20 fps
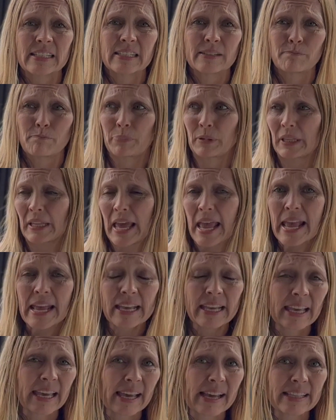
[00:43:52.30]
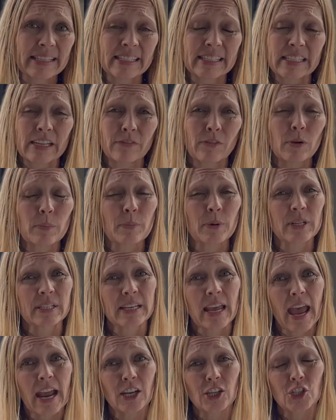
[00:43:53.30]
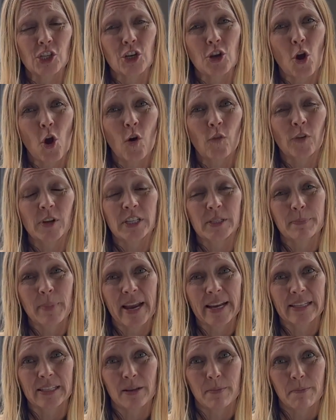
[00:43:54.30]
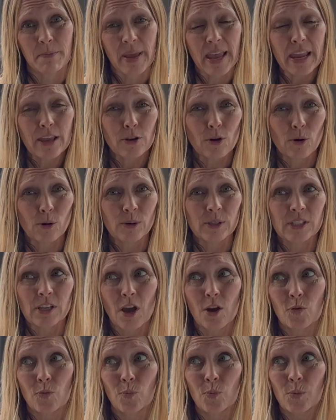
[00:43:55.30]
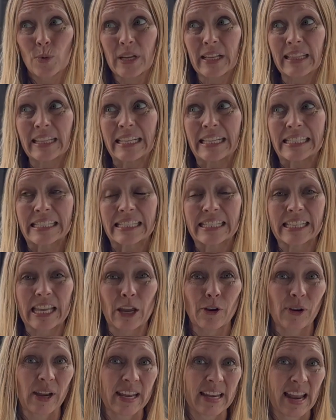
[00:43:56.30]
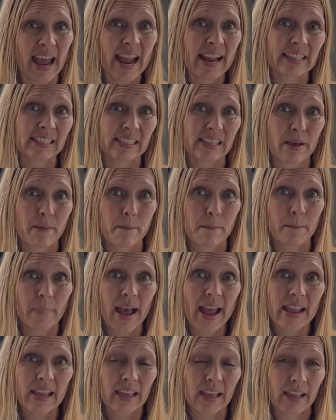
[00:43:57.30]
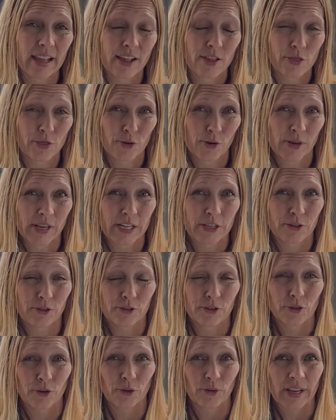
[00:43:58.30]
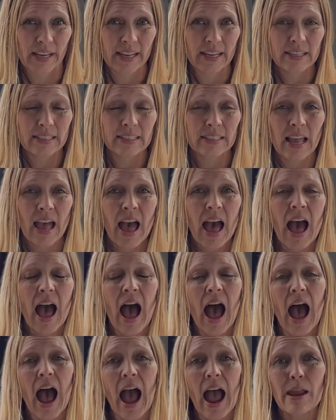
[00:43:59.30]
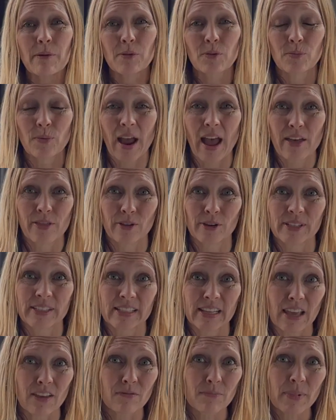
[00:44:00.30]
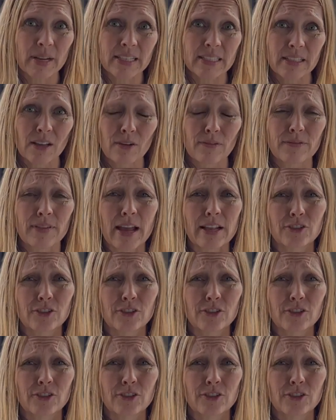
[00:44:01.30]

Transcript: blankets, different protection over my tomatoes on really scary nights that might hit 32 degrees. I would rather save myself that